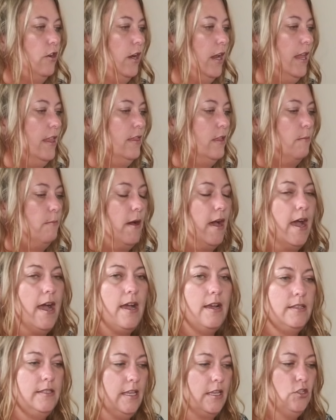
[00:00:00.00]
in the
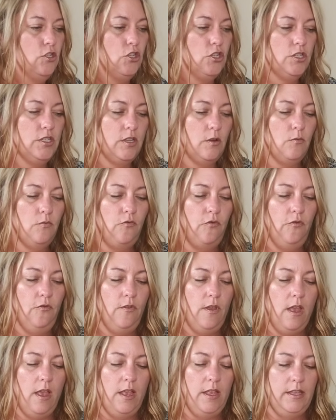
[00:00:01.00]
box. It's just
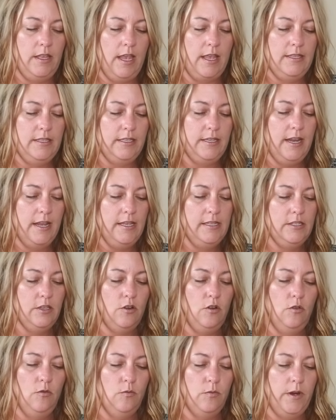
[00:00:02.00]
it's a nice
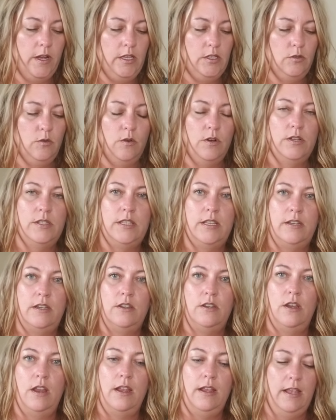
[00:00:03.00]
little resource
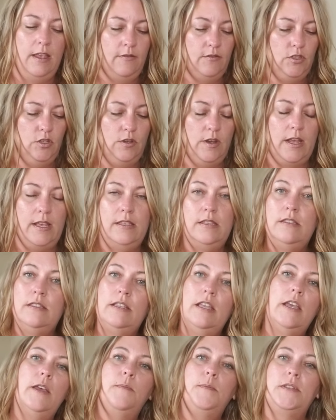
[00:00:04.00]
and gives you nice
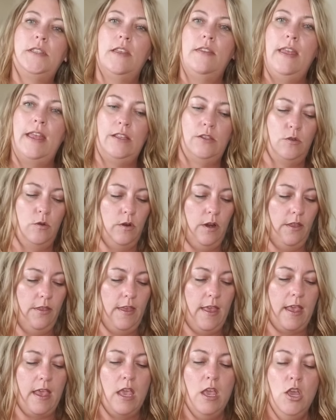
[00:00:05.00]
tips and that sort of
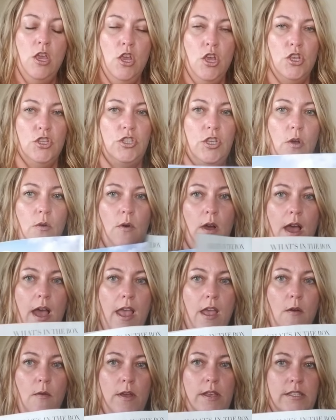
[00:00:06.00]
thing. So
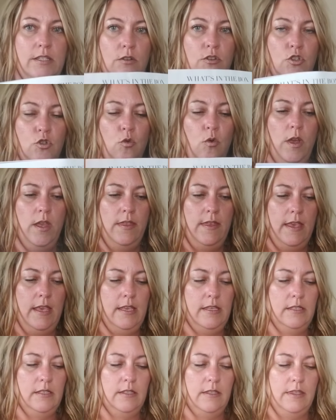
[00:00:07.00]
I always enjoy
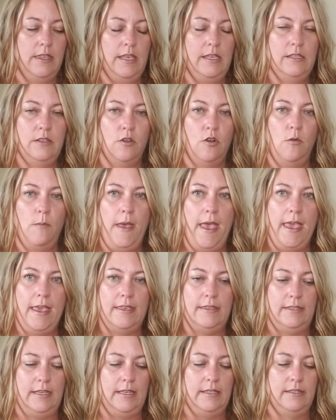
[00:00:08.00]
these little
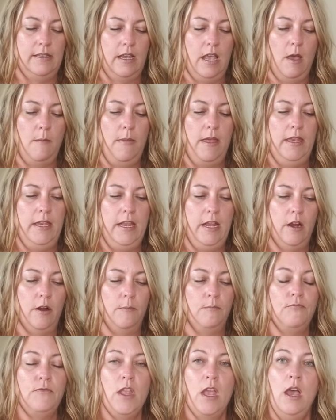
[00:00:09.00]
magazines that come in here.
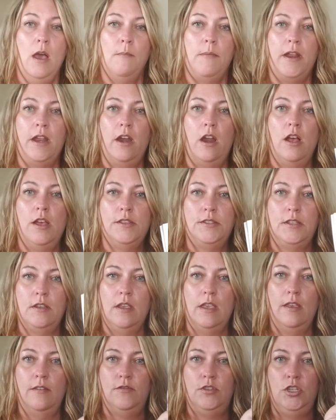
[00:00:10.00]
But it also
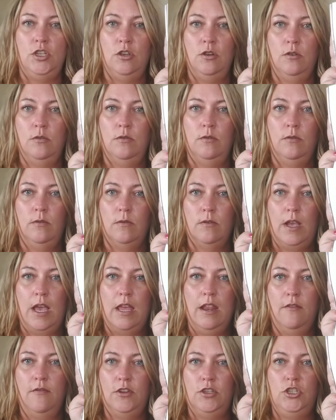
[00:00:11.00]
gives you
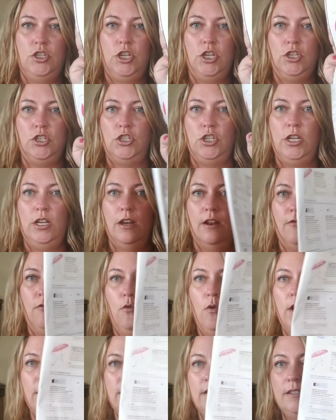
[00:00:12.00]
kind of a cheat sheet of
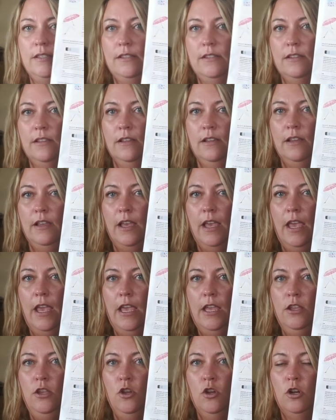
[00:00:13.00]
what's
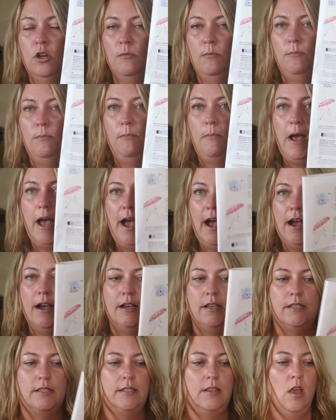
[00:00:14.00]
in your
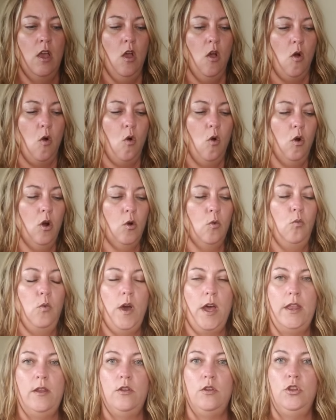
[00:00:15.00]
box or
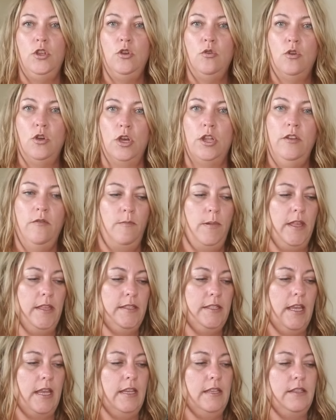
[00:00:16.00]
what you could have been
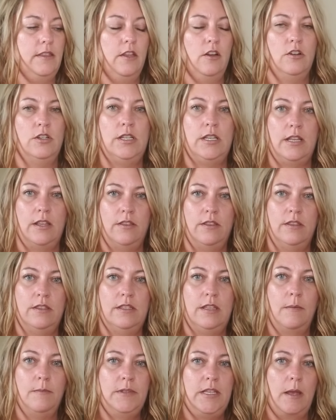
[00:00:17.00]
sent.
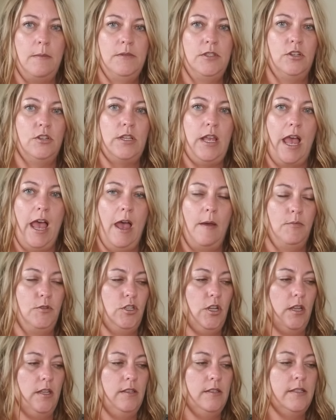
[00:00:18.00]
Sometimes there's
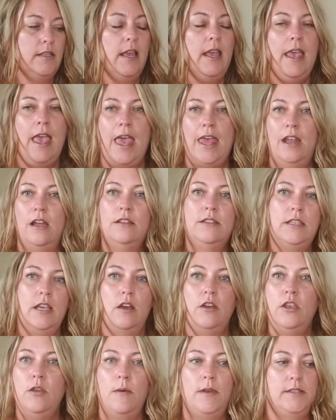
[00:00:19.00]
options, and I'll tell
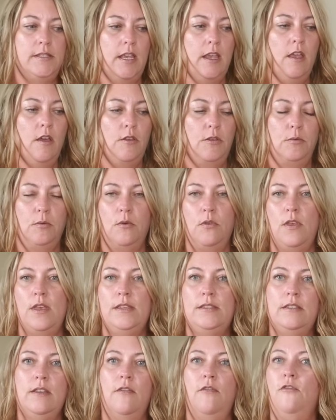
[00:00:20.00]
you as I go through
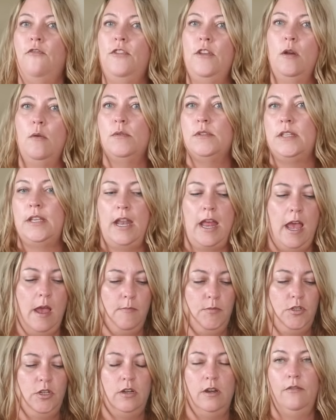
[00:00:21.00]
this if there was an
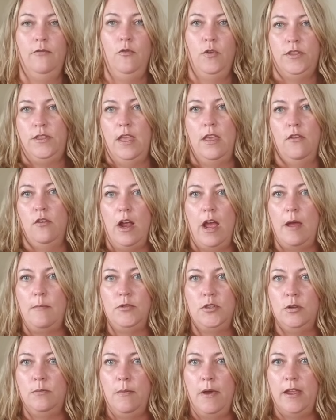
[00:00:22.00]
option of what the other
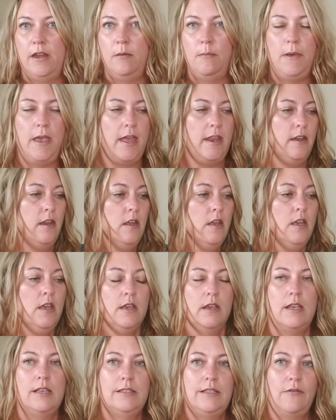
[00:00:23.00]
option might have been,
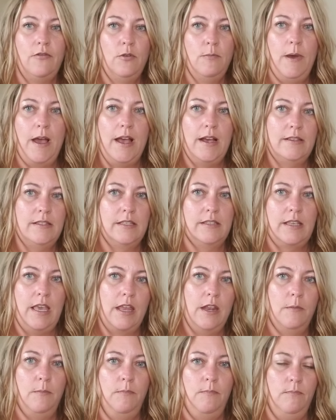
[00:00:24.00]
because every box is
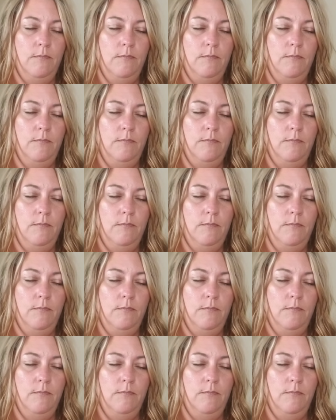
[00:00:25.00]
kind of